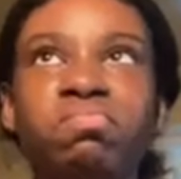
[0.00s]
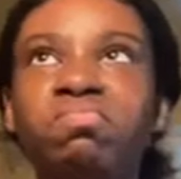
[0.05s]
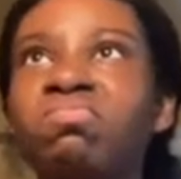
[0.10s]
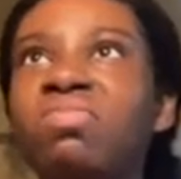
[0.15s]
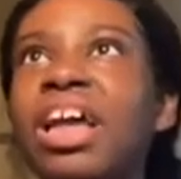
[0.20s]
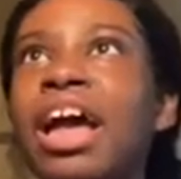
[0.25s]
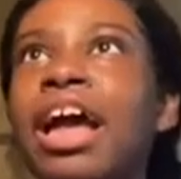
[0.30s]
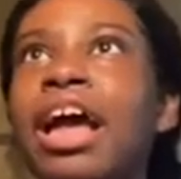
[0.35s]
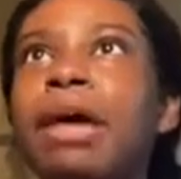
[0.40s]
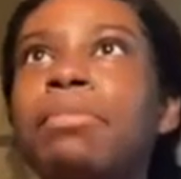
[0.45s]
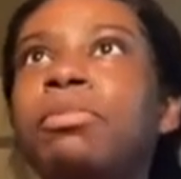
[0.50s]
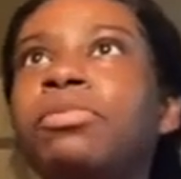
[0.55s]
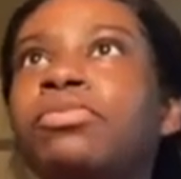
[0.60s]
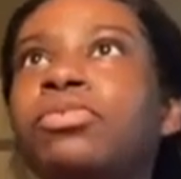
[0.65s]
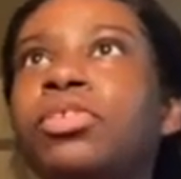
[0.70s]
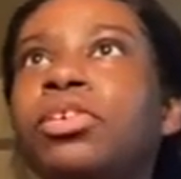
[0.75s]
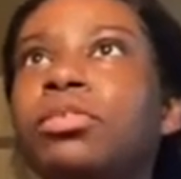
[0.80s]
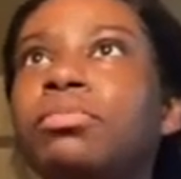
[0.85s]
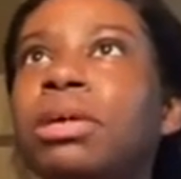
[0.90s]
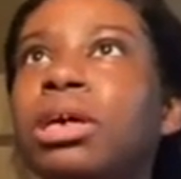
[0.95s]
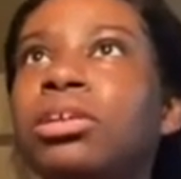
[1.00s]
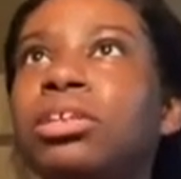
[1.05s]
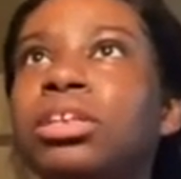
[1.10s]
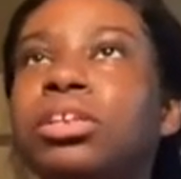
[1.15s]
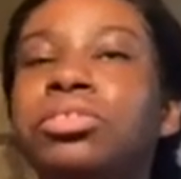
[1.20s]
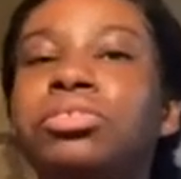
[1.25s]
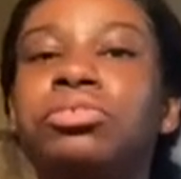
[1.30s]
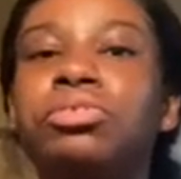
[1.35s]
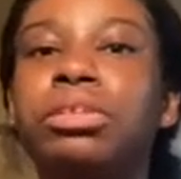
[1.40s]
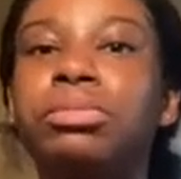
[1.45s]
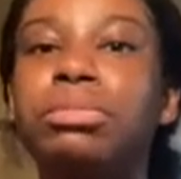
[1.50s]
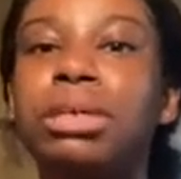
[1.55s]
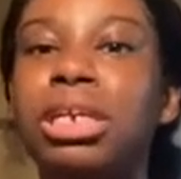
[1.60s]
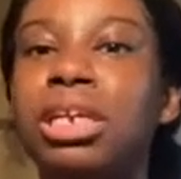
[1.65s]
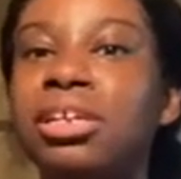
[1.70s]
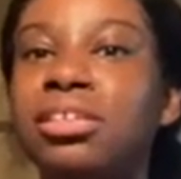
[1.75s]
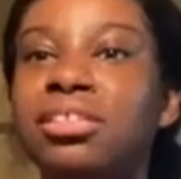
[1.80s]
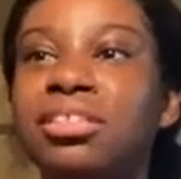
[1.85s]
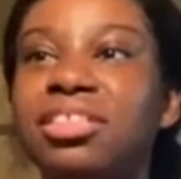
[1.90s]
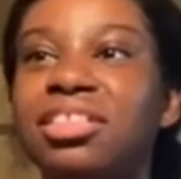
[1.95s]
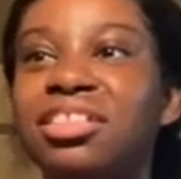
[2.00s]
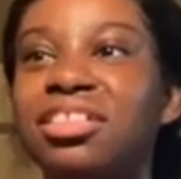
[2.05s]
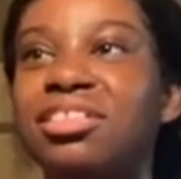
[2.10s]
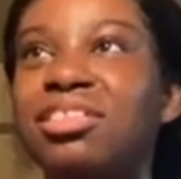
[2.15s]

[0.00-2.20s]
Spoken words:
That happened for about like 3 minutes.